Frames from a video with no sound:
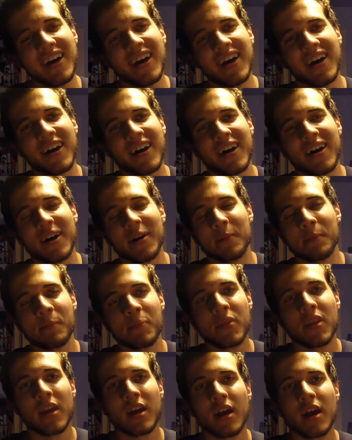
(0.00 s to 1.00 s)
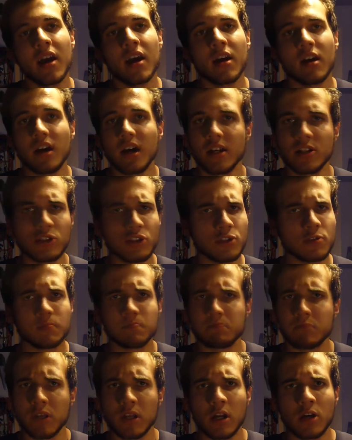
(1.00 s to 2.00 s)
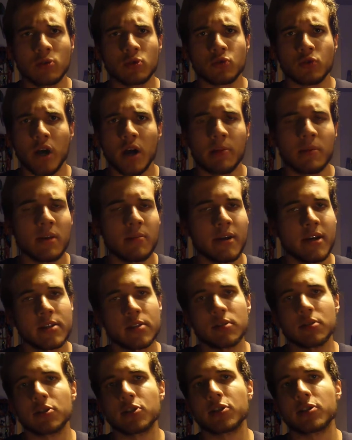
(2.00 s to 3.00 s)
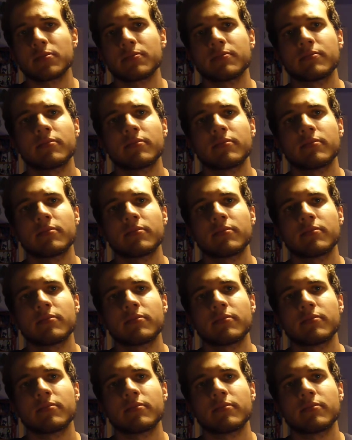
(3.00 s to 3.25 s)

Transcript: Um, and just, you know, drop me a message.